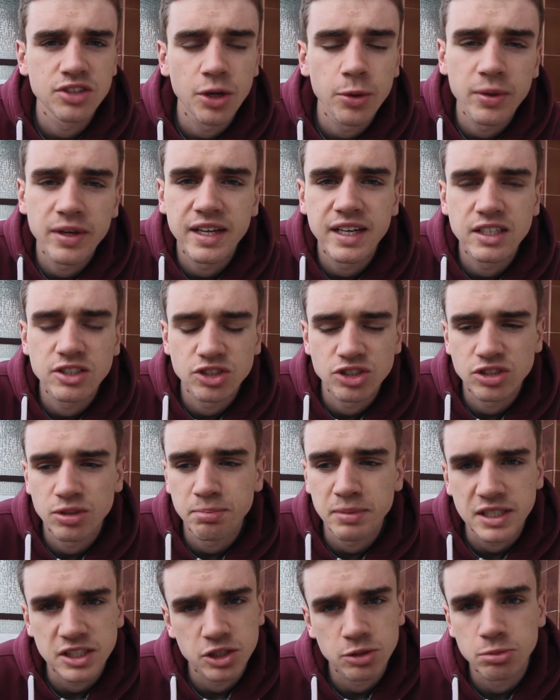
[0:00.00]
doing it just
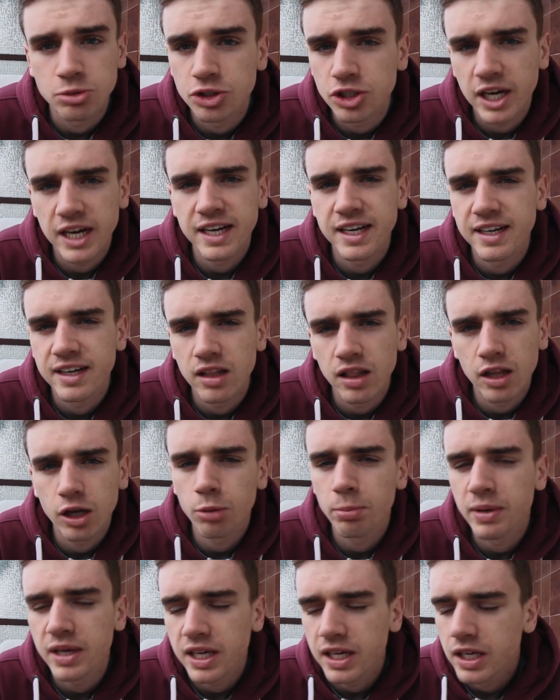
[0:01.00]
to mix up training a
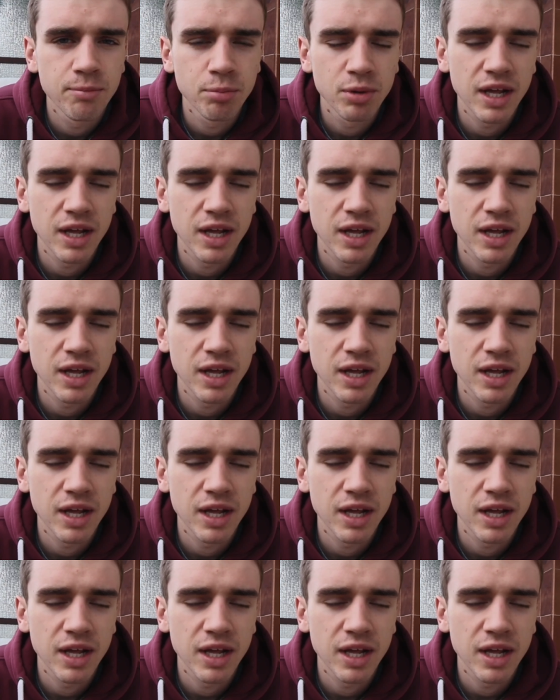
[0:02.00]
little bit.